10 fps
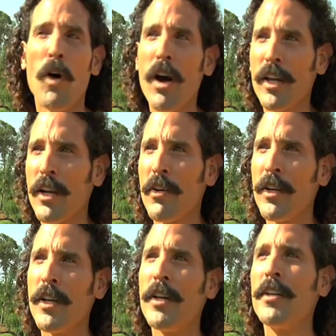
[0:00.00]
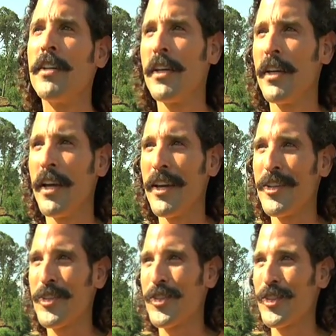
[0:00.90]
Walk area,
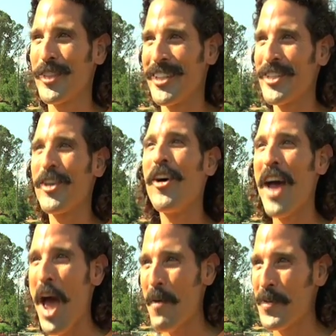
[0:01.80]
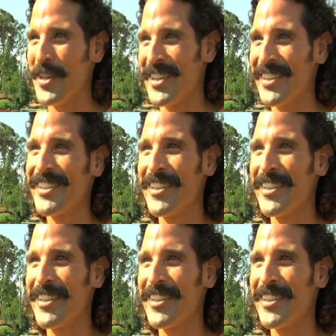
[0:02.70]
and it's all happening.